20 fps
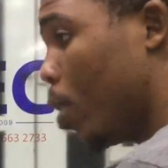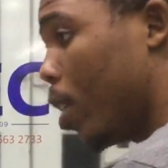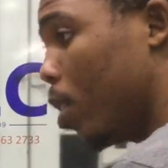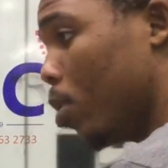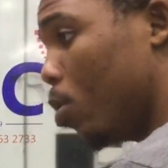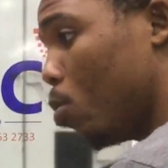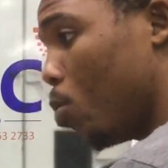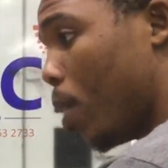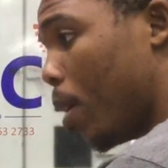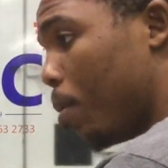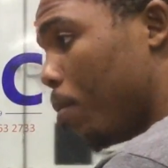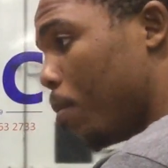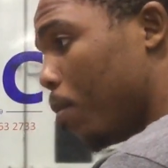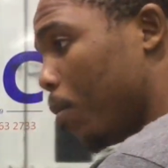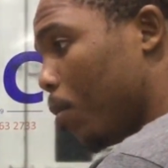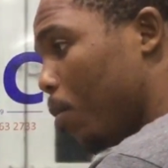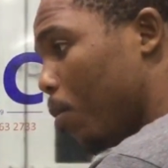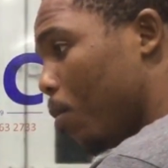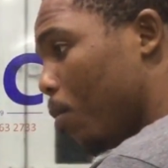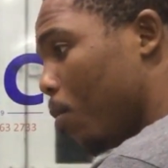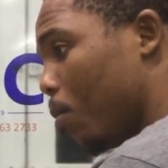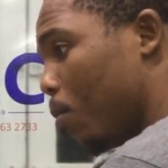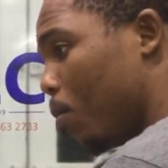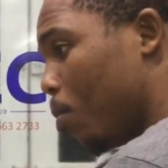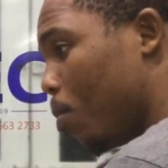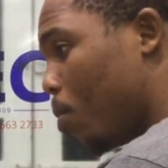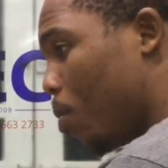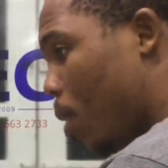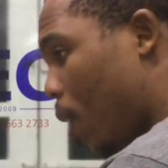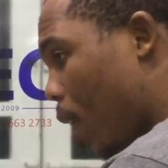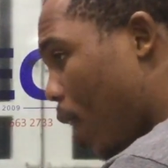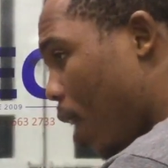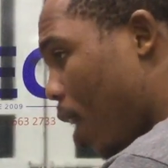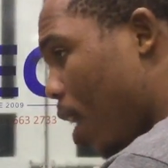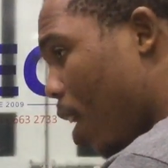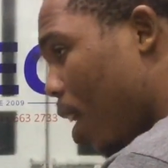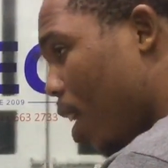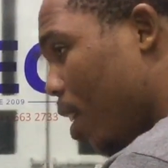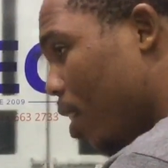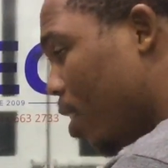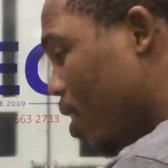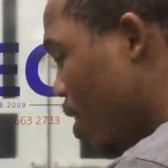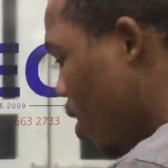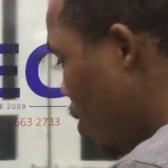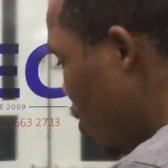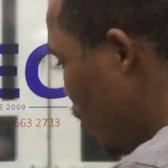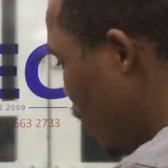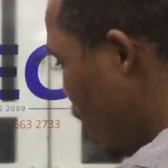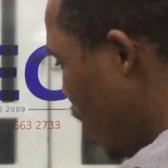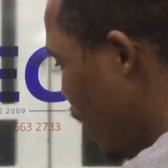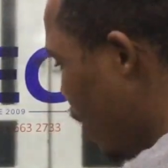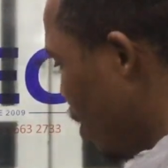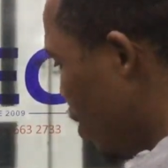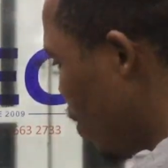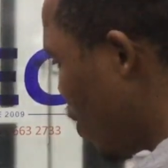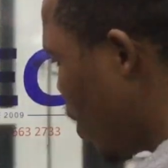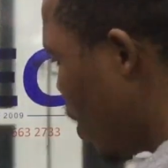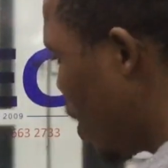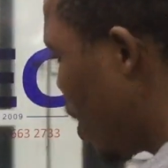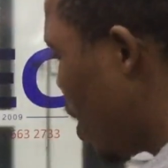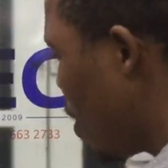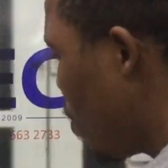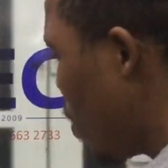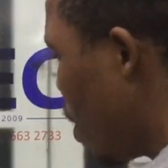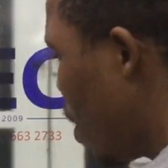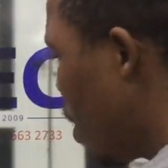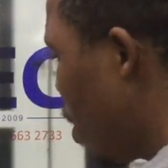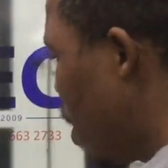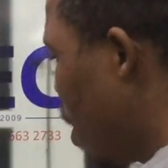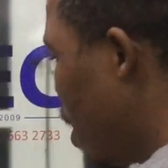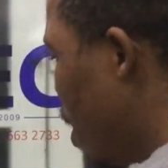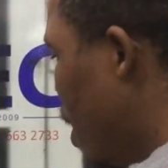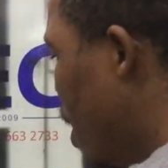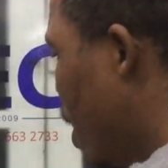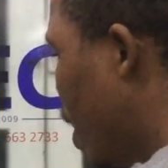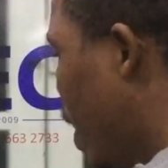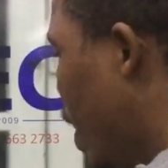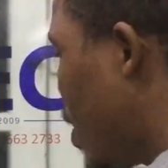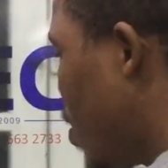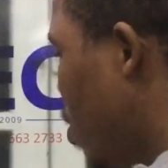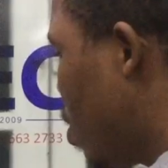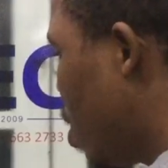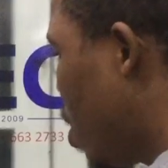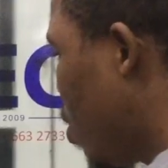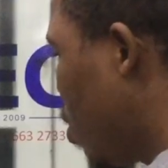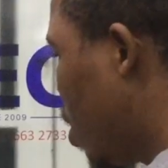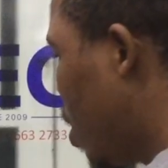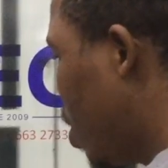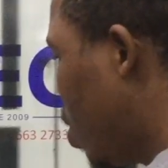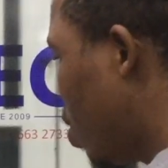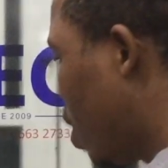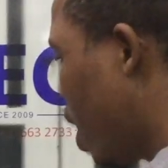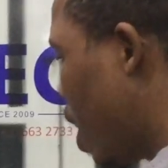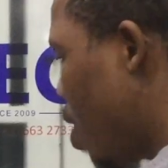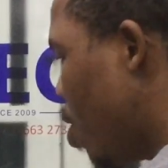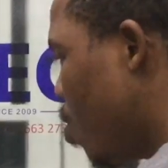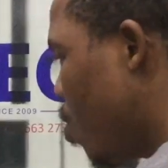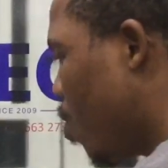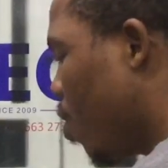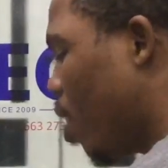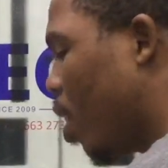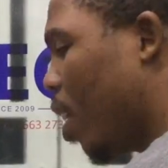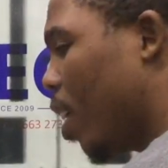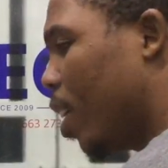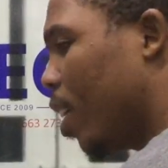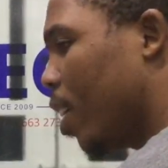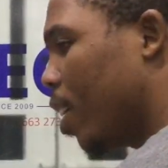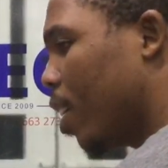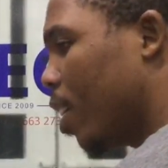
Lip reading: You can swim? What? Okay, right, Hami. Can you tell the teacher, can you fly?